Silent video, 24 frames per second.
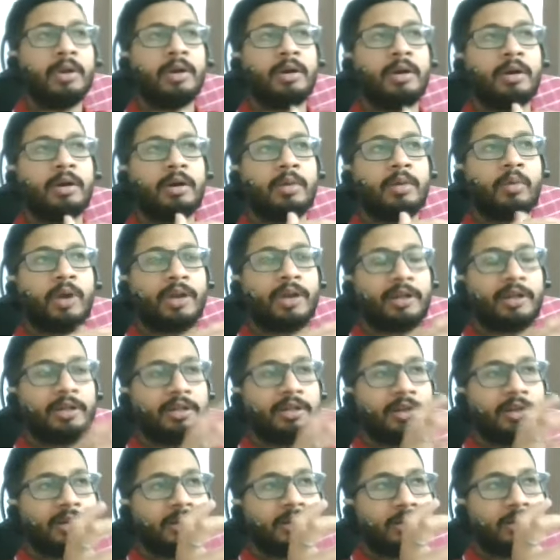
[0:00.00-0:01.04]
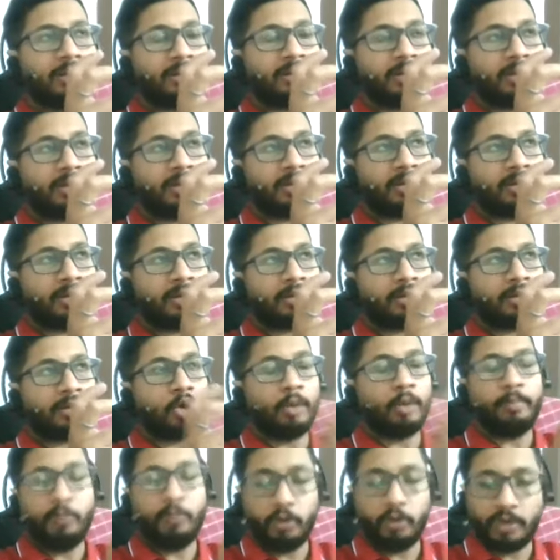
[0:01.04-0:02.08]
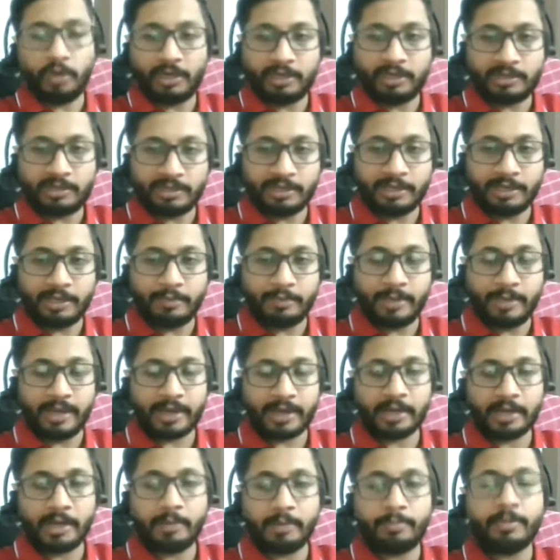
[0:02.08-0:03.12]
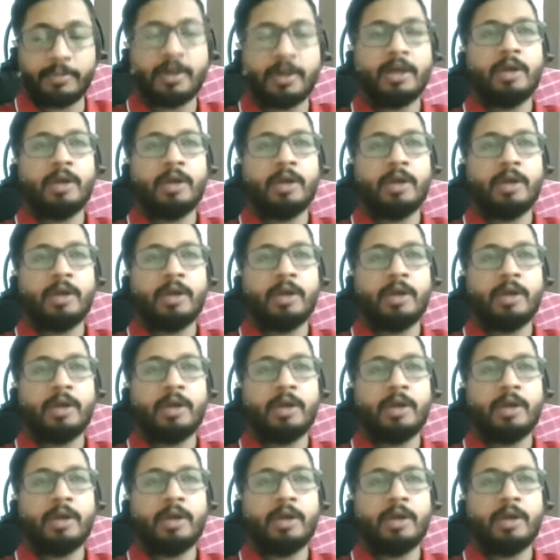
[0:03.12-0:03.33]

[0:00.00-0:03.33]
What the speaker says: what are the components in NetBackup,